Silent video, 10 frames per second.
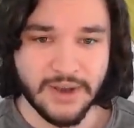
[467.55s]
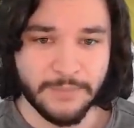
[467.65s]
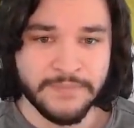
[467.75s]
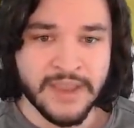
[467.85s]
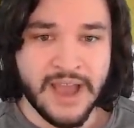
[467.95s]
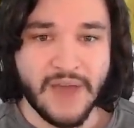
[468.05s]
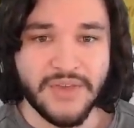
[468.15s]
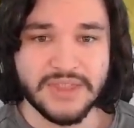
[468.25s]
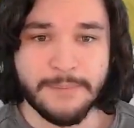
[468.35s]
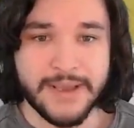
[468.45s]
So I
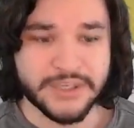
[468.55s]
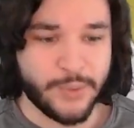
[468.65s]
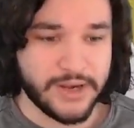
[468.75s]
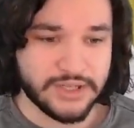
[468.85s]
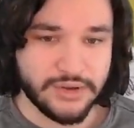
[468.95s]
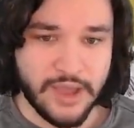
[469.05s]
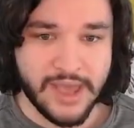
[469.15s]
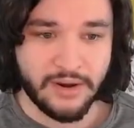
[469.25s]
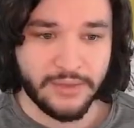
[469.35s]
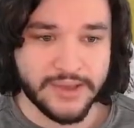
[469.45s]
think the best way to do
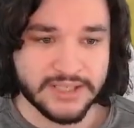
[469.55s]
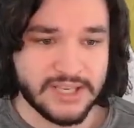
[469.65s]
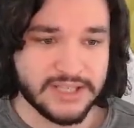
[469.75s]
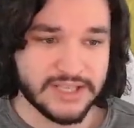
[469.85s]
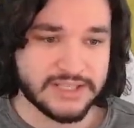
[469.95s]
handle this is,